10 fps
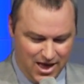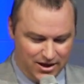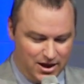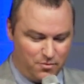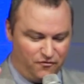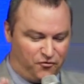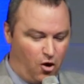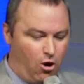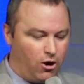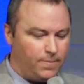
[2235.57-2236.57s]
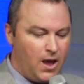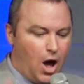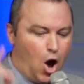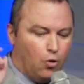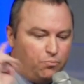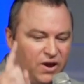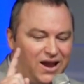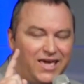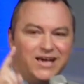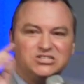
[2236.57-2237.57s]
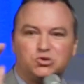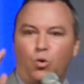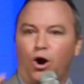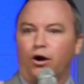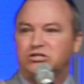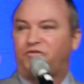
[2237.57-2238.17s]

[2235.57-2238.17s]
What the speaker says: Number four, obedience works